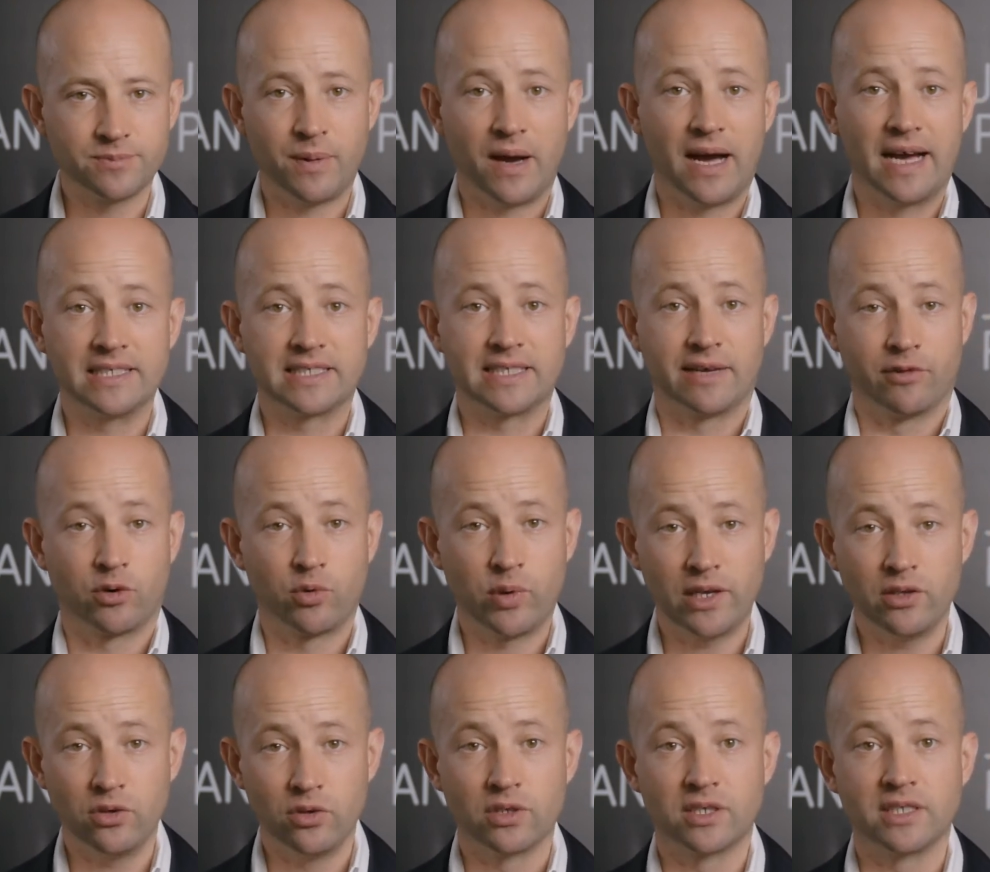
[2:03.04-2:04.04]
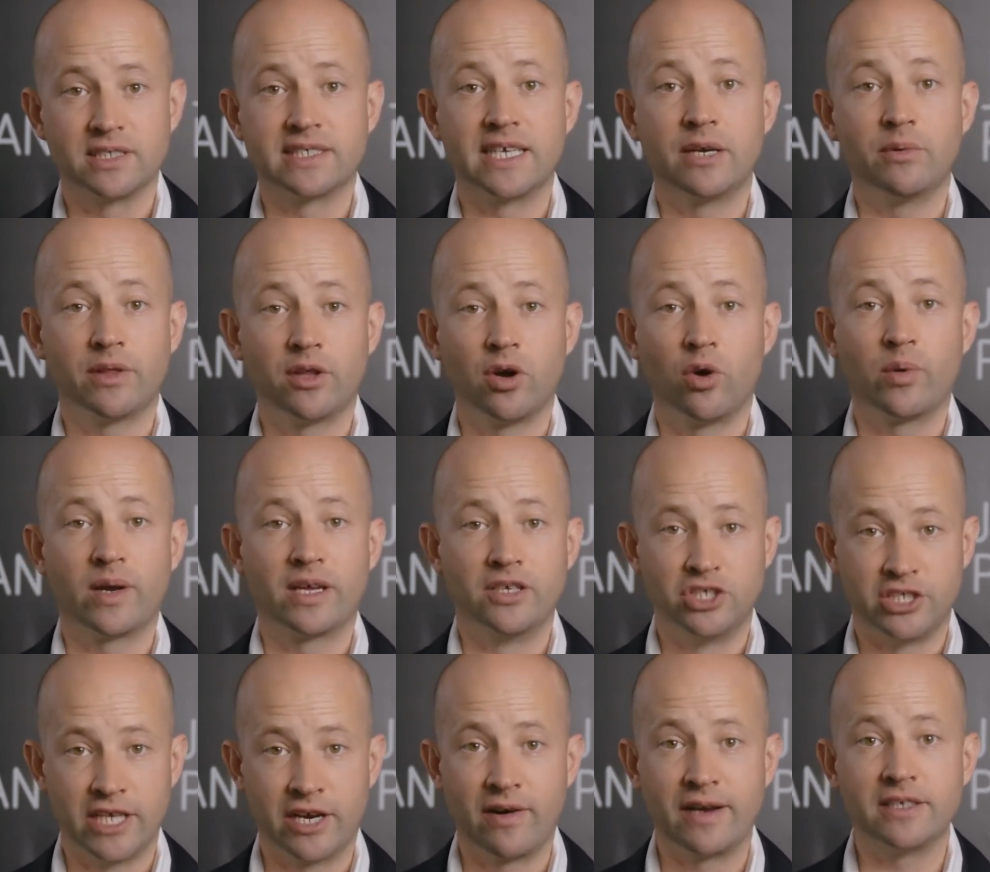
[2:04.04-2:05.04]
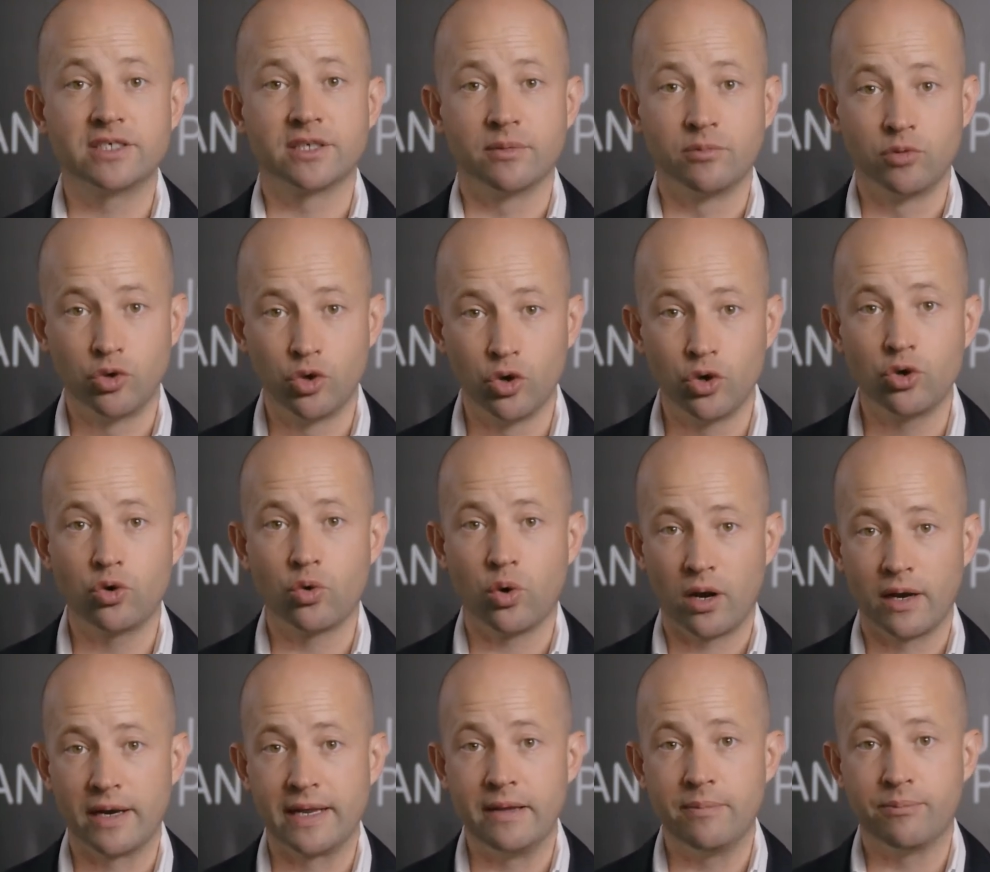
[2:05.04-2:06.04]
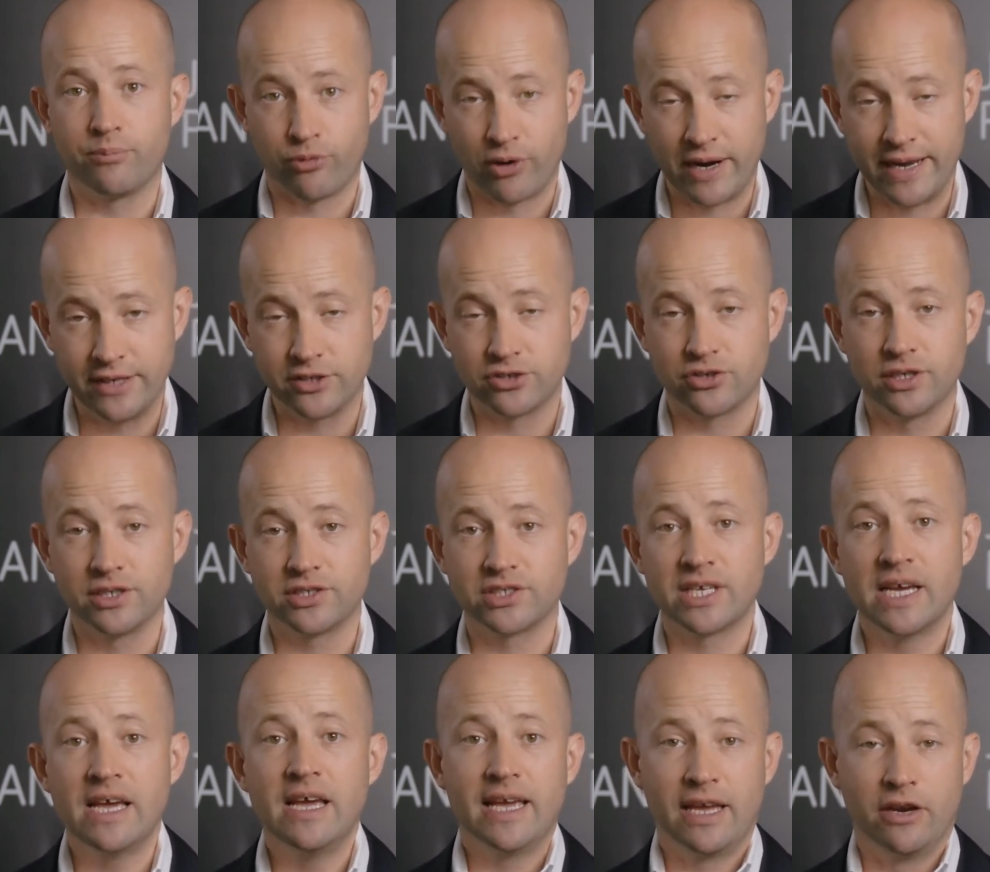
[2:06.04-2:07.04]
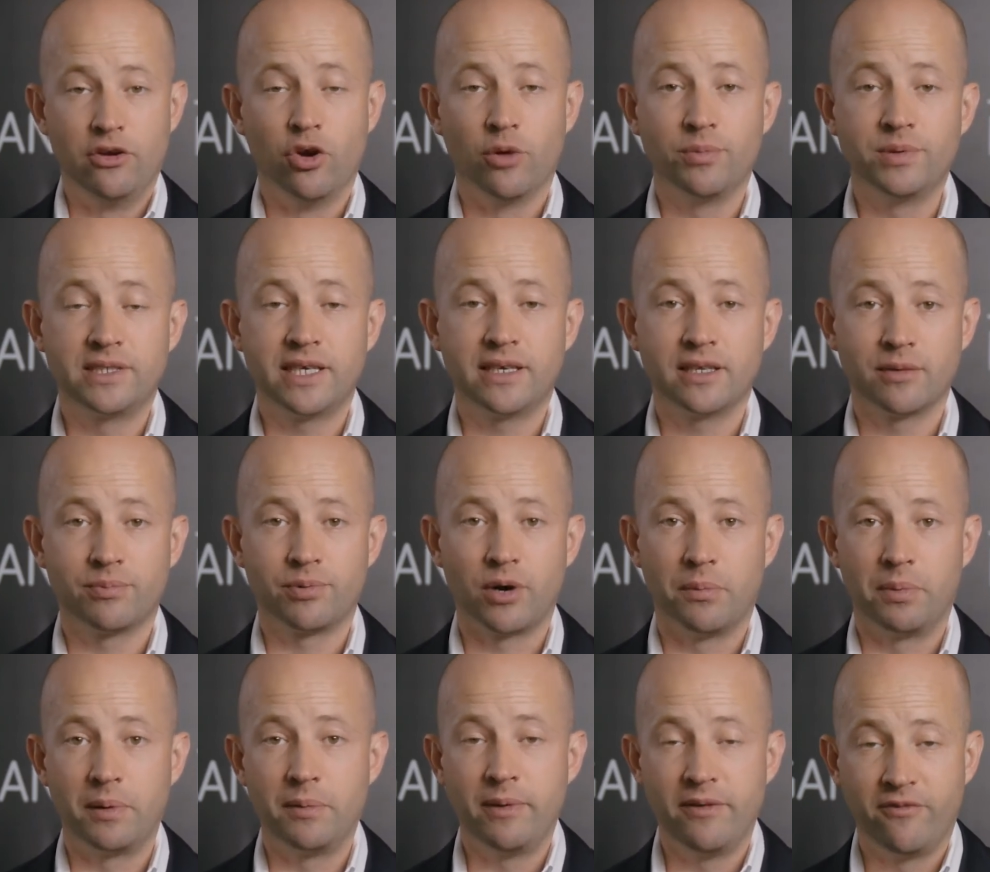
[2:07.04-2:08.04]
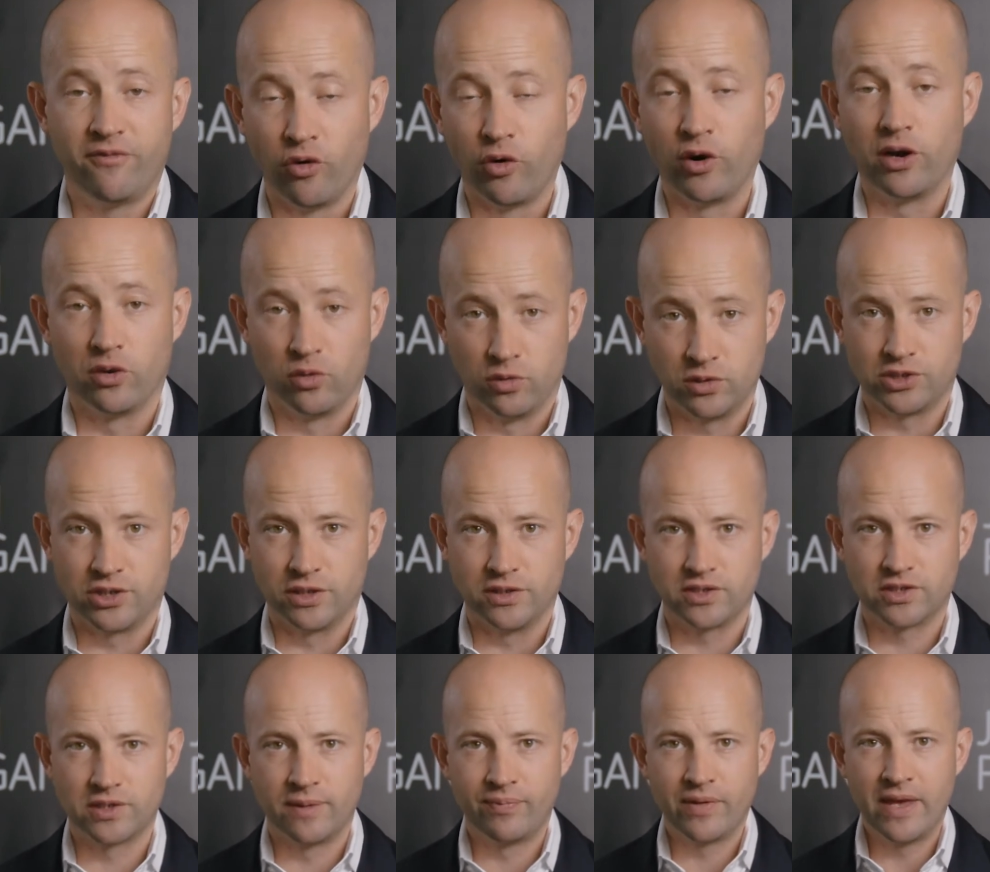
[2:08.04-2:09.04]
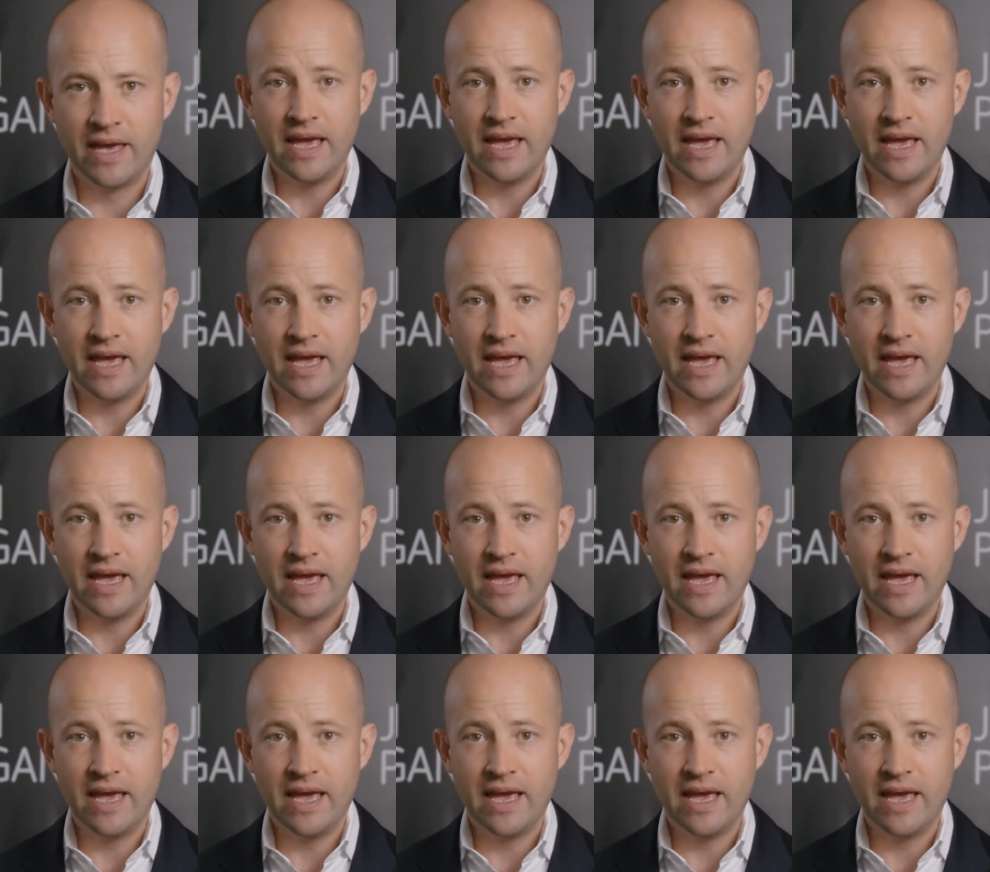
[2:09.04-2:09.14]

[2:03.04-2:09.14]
buyers to have a quick look to see whether or not we can generate some good quality pre-interest in your particular property before it launches.